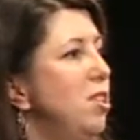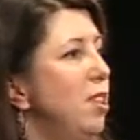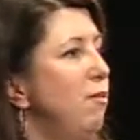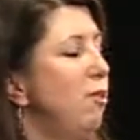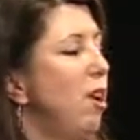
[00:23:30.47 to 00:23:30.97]

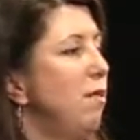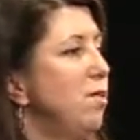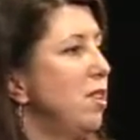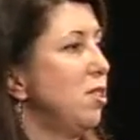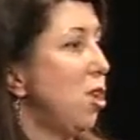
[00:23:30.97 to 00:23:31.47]

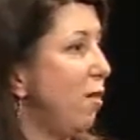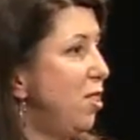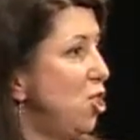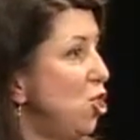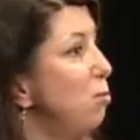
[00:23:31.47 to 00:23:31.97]
involves soft
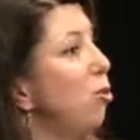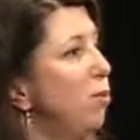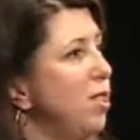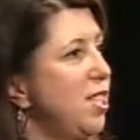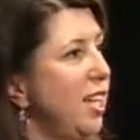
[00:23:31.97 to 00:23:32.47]
tissue
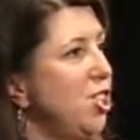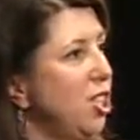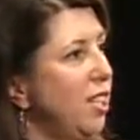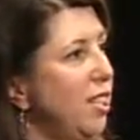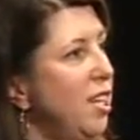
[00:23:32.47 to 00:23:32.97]

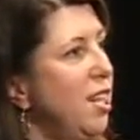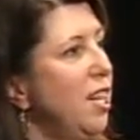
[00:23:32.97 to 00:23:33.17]
mobilization.